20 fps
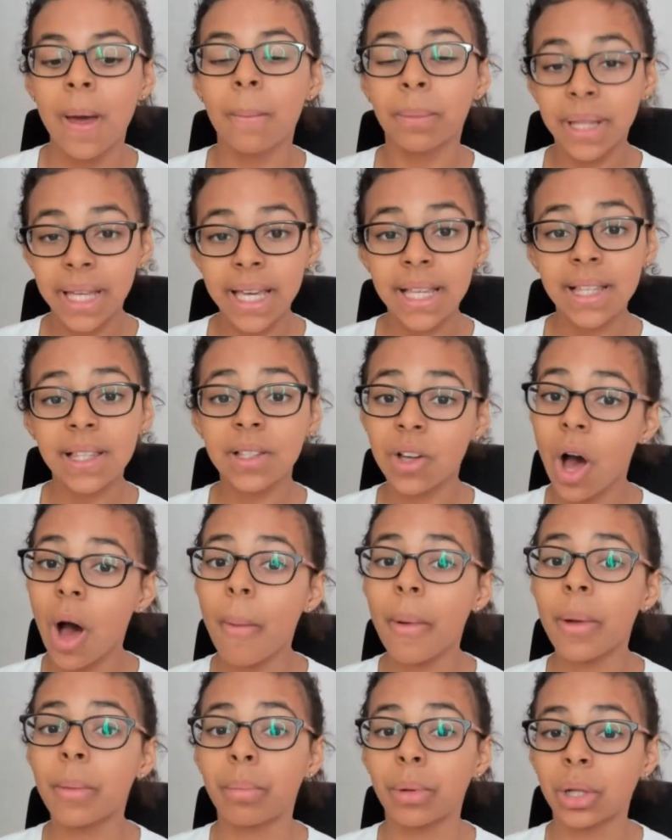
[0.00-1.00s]
Please
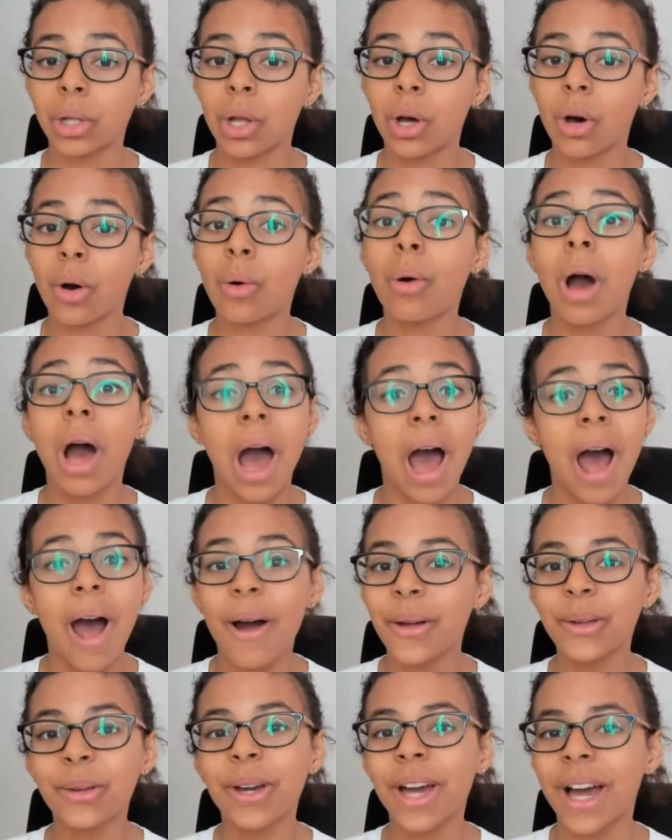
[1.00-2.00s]
comment below
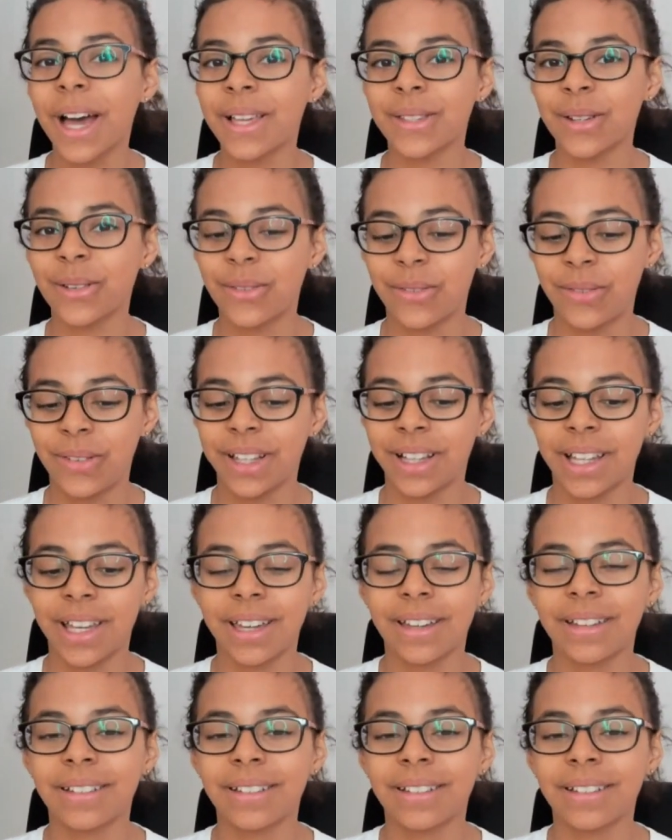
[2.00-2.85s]
how you guys are feeling.